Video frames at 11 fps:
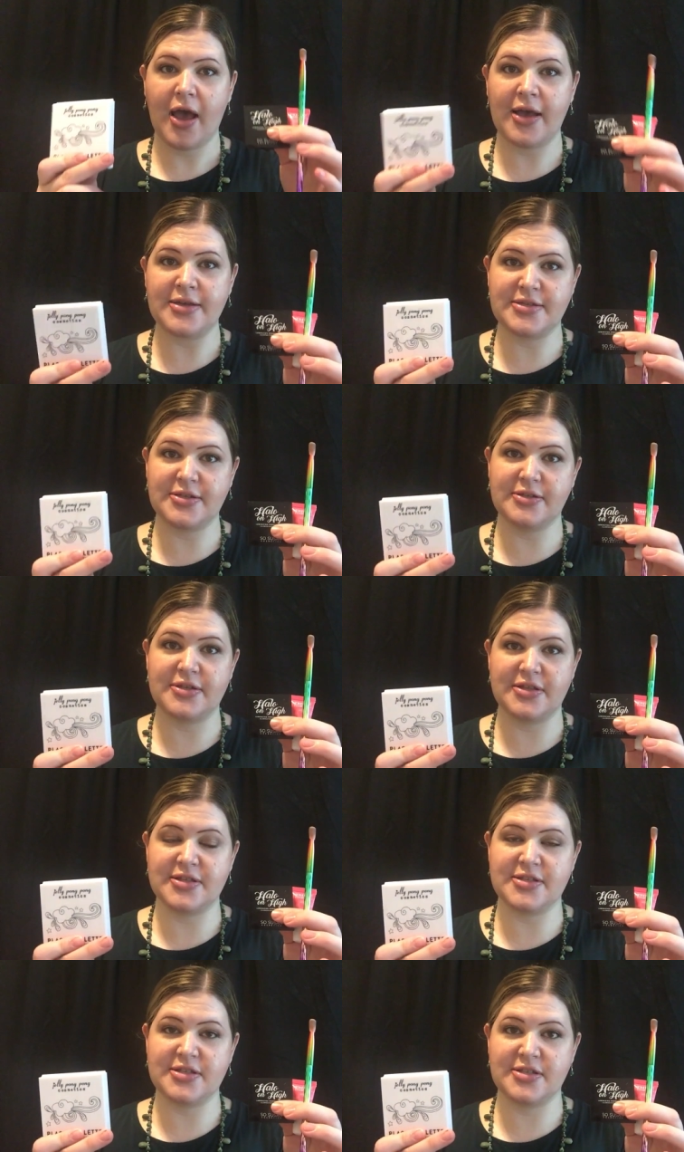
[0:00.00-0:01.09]
I still
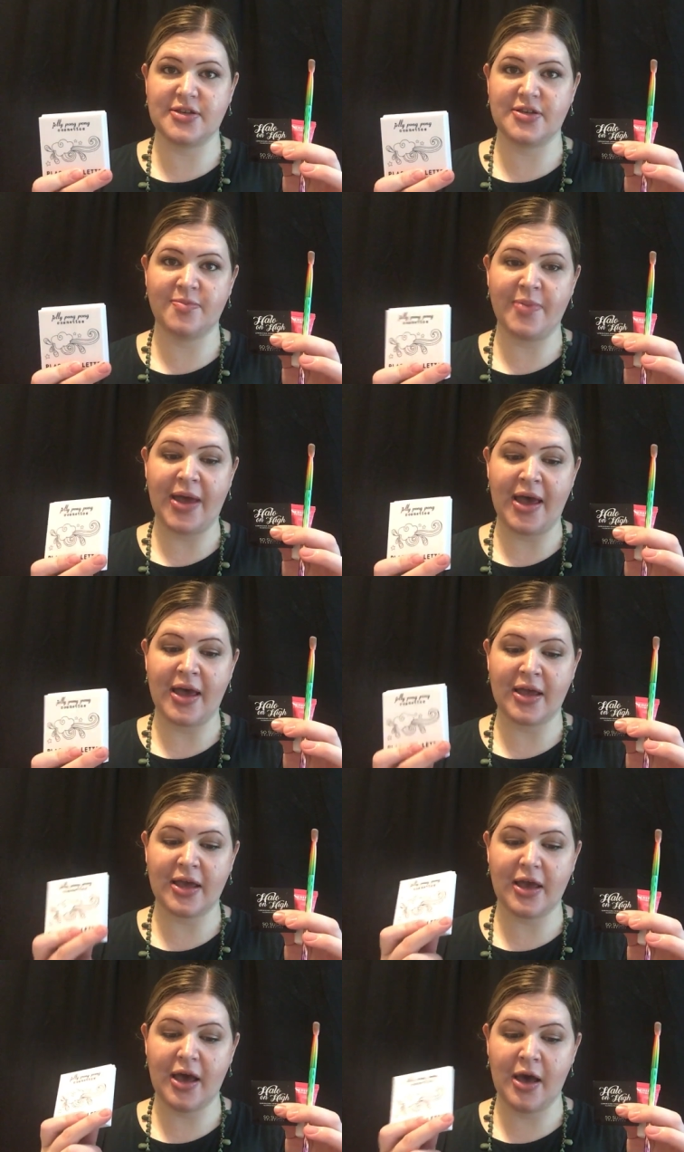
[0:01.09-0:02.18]
think this is a good bag.
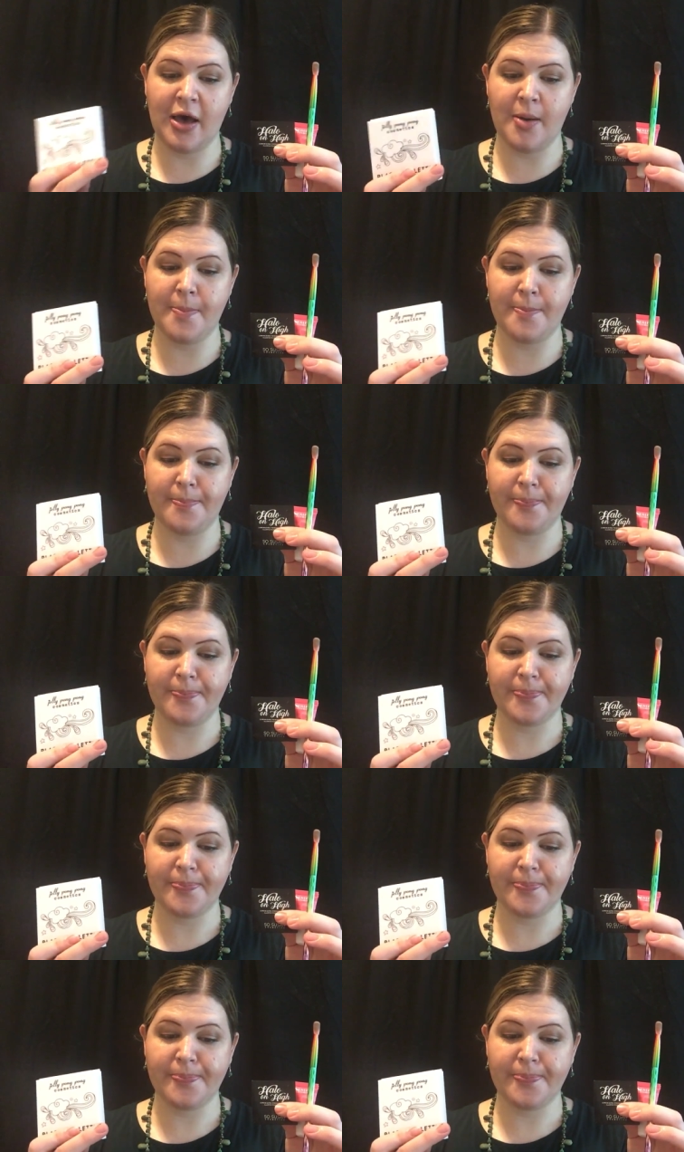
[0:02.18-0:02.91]
Um,